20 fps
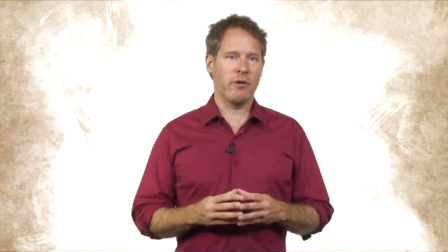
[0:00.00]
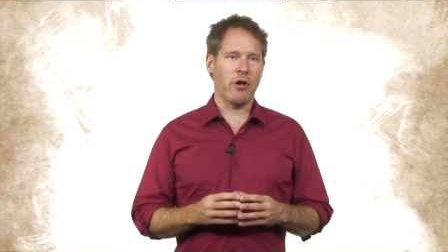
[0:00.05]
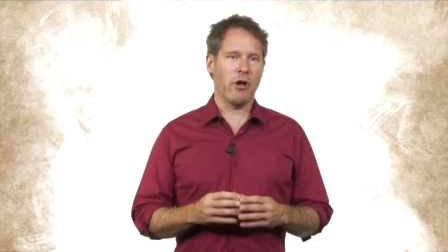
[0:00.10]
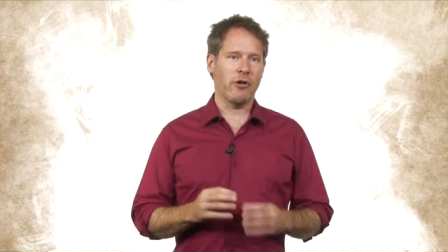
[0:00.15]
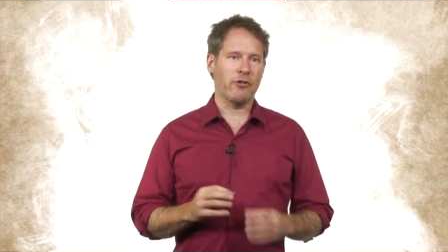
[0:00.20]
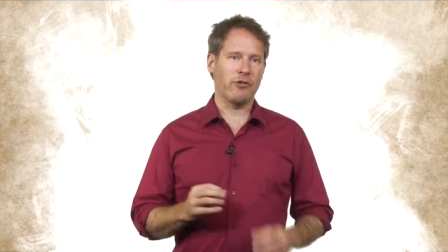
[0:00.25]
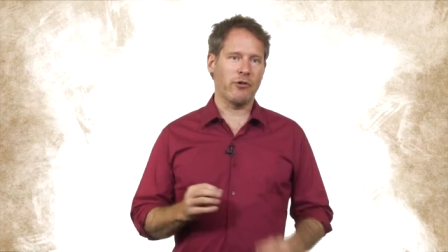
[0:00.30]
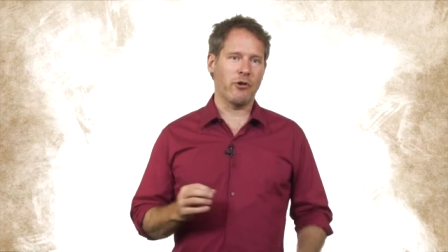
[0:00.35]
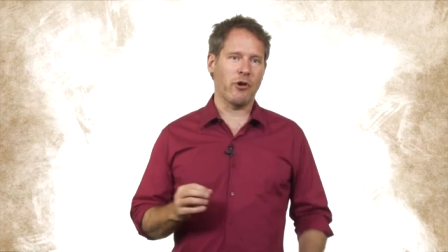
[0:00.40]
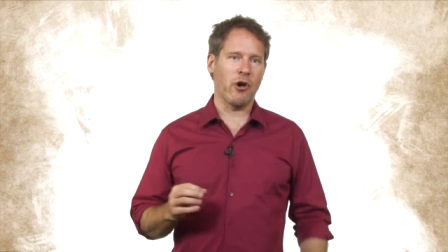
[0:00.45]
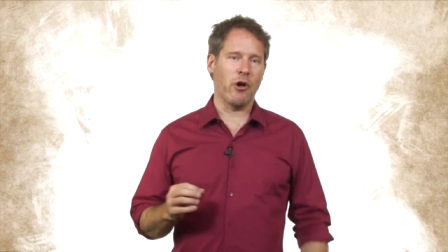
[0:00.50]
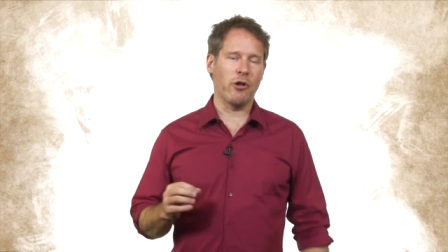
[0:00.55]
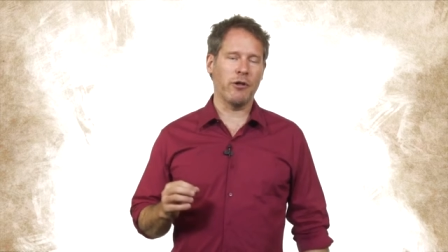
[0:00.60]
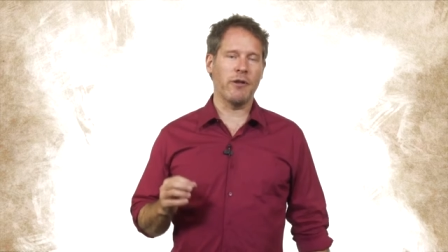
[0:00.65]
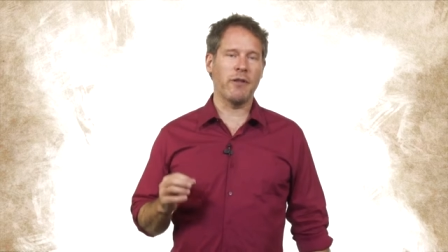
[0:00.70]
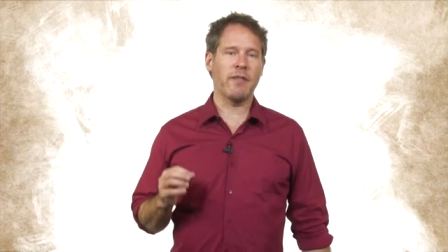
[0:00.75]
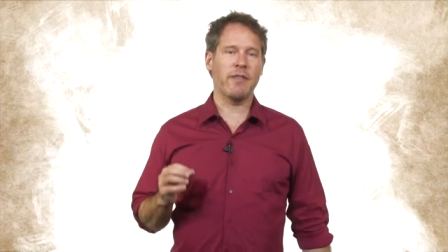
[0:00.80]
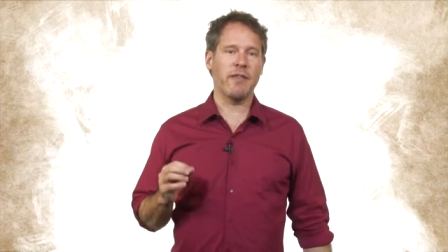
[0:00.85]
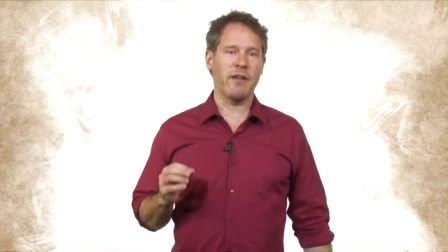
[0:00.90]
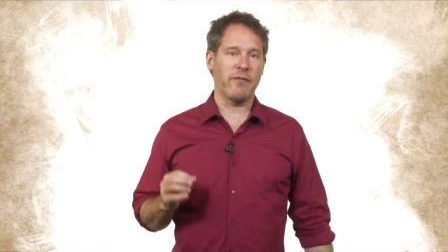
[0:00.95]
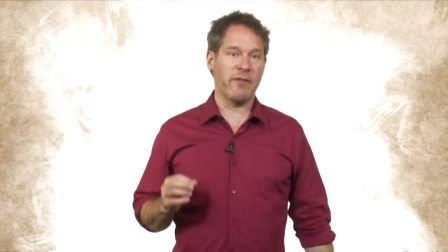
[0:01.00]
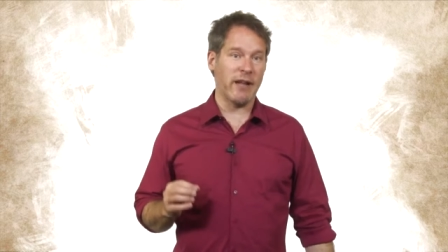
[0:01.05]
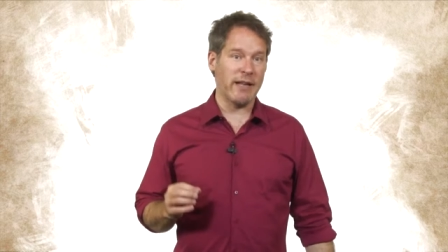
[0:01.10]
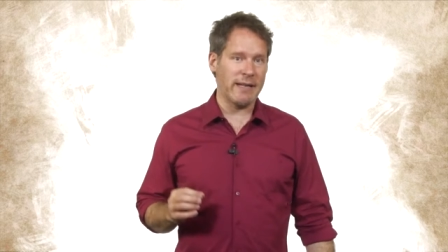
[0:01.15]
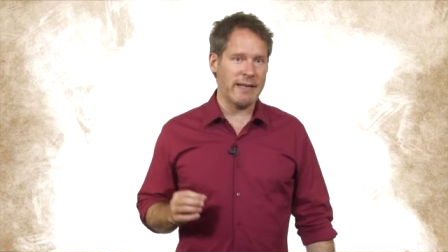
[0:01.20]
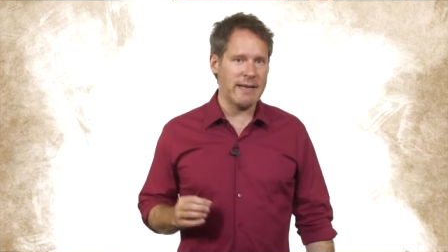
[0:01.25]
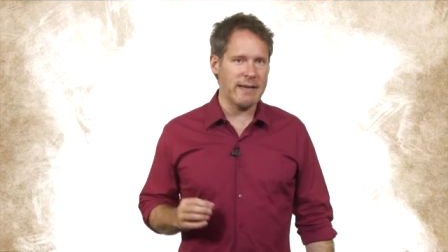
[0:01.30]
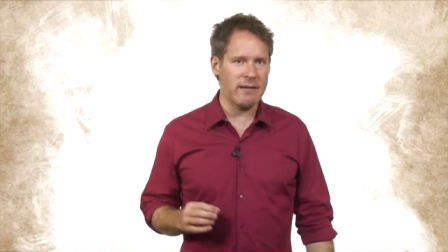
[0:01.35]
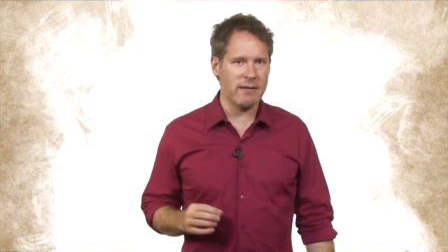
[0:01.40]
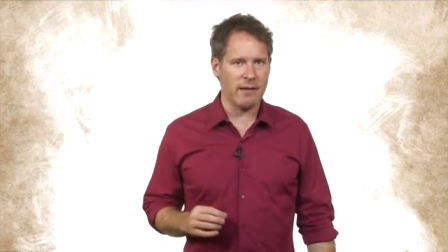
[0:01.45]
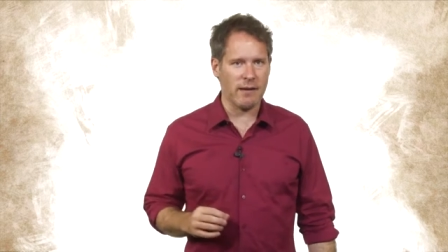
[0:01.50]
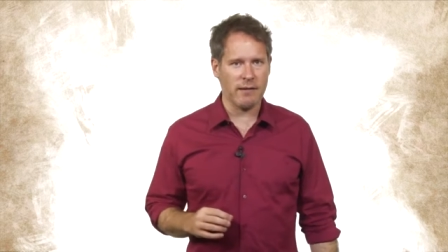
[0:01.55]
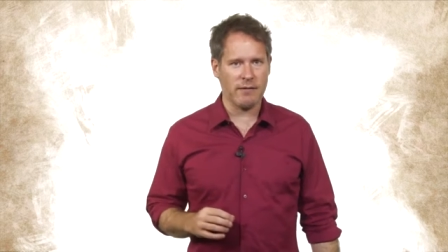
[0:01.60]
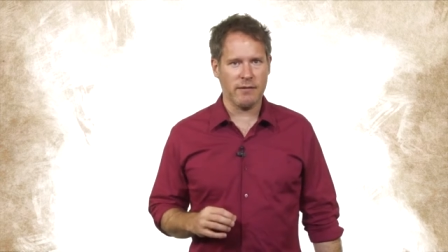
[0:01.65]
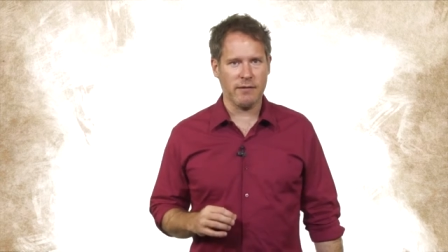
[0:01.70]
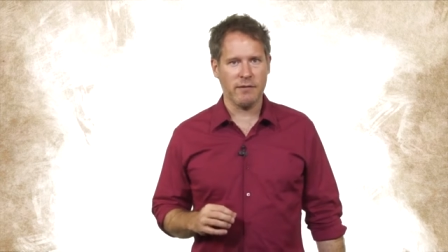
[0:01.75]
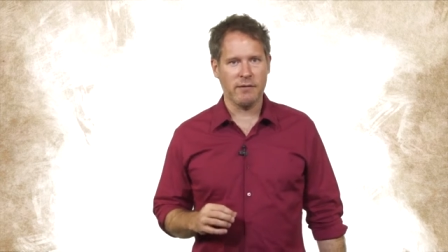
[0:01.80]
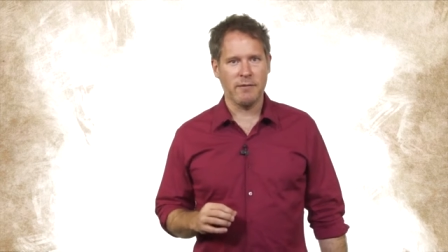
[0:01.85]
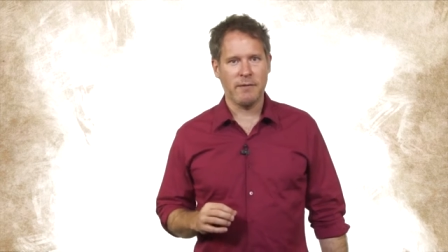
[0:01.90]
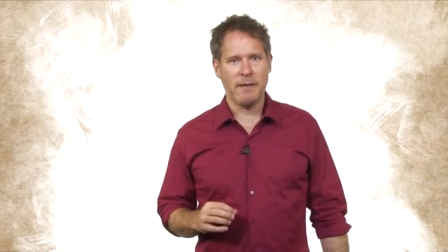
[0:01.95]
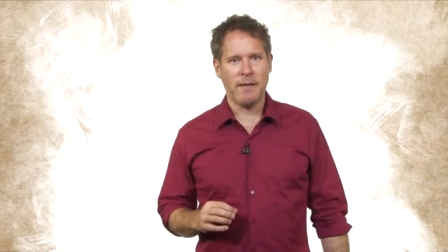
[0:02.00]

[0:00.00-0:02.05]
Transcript: also called Cervantistas.